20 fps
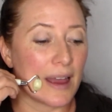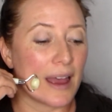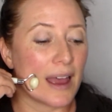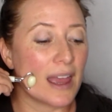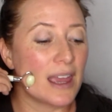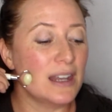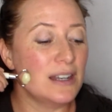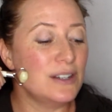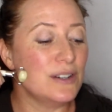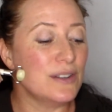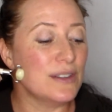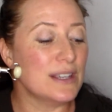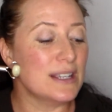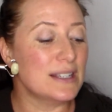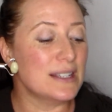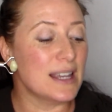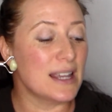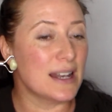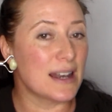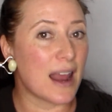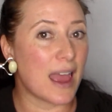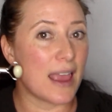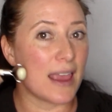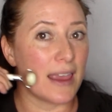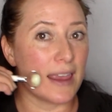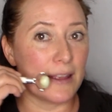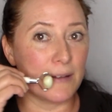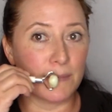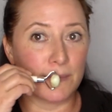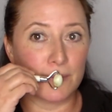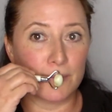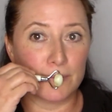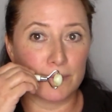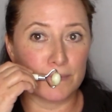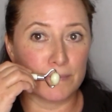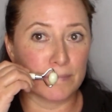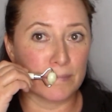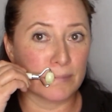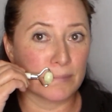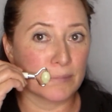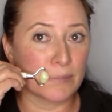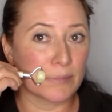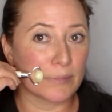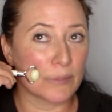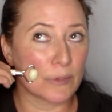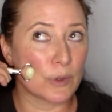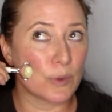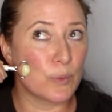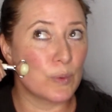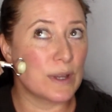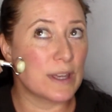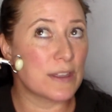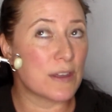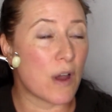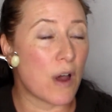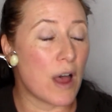I do this at night with,